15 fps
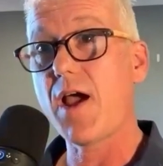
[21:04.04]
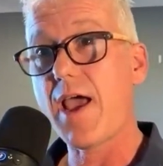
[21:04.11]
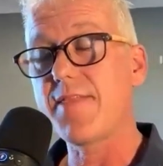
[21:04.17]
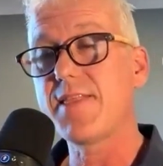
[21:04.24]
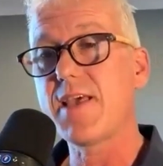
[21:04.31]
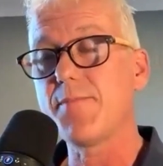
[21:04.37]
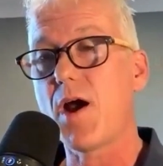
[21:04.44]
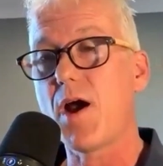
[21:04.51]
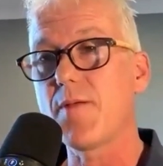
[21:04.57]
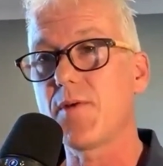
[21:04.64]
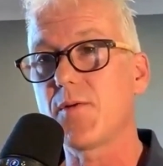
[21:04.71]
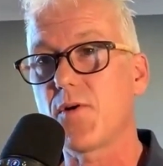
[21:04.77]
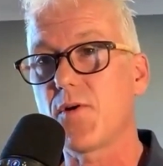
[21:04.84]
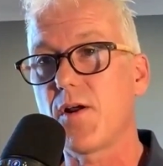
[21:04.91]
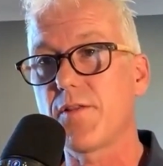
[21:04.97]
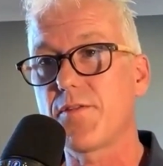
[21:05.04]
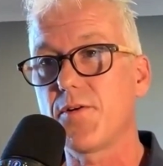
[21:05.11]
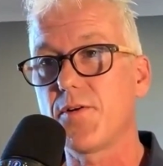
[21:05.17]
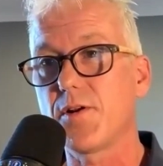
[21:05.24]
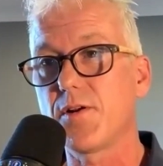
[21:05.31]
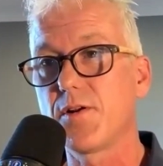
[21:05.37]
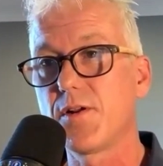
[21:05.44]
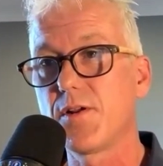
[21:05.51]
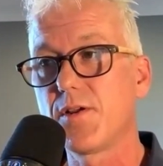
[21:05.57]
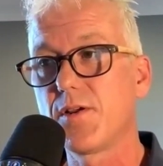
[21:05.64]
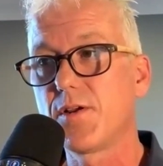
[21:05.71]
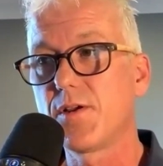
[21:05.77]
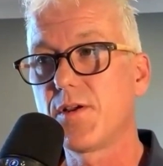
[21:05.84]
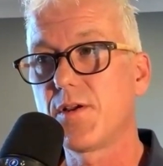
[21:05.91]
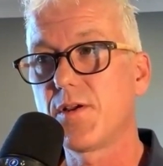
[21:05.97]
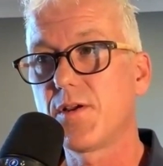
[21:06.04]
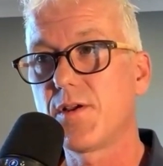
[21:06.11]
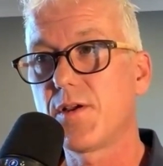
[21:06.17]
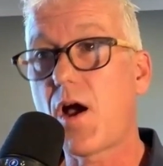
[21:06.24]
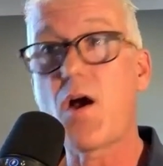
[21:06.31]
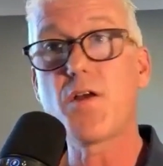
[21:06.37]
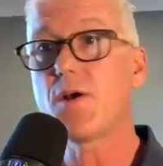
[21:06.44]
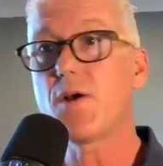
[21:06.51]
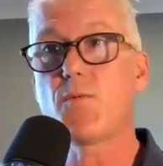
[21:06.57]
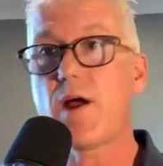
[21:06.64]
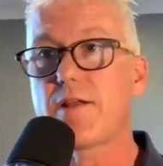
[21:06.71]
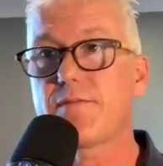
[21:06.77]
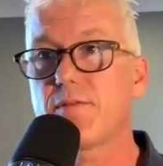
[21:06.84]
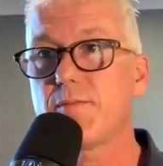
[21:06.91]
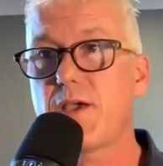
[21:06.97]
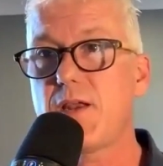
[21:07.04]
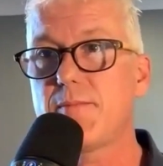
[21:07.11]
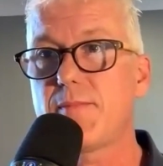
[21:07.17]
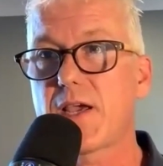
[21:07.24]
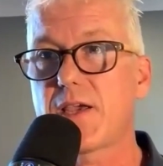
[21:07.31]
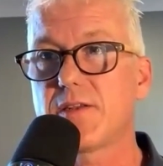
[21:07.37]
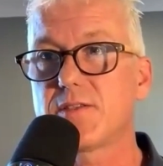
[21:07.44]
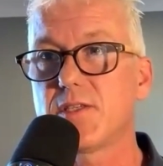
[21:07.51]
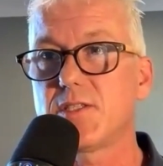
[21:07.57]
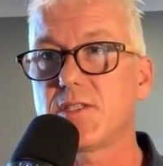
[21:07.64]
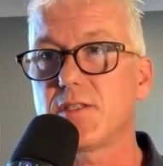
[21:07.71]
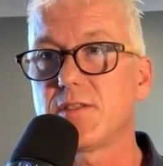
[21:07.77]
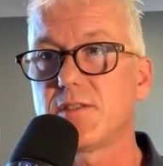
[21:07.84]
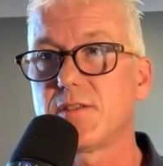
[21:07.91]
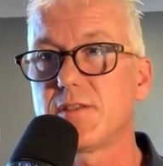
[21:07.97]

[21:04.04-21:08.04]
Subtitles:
I had that moment where I thought, oh, they're waiting for me to make a decision.